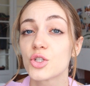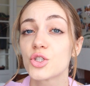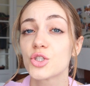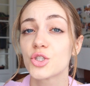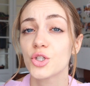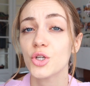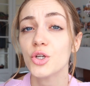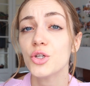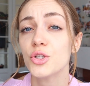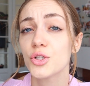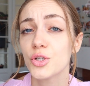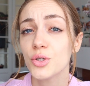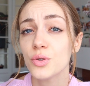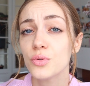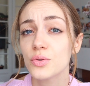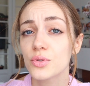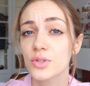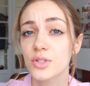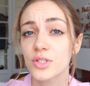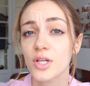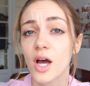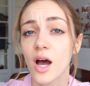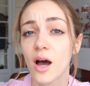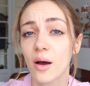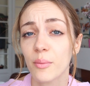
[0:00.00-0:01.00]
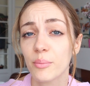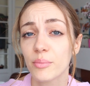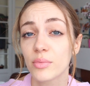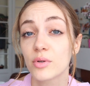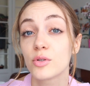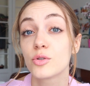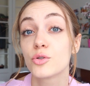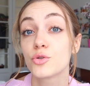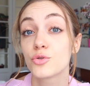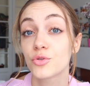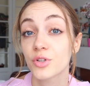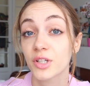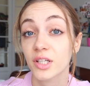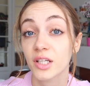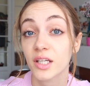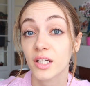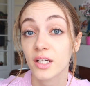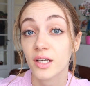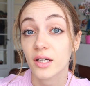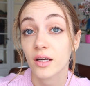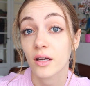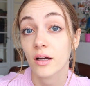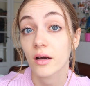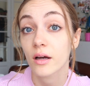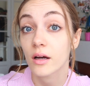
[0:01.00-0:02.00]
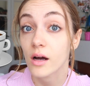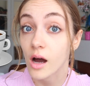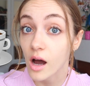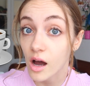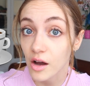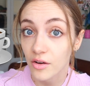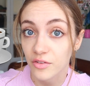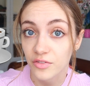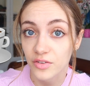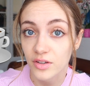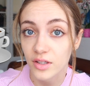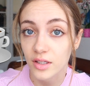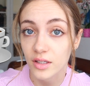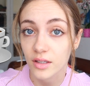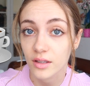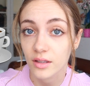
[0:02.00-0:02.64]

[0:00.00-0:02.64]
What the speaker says: Should you stop drinking coffee?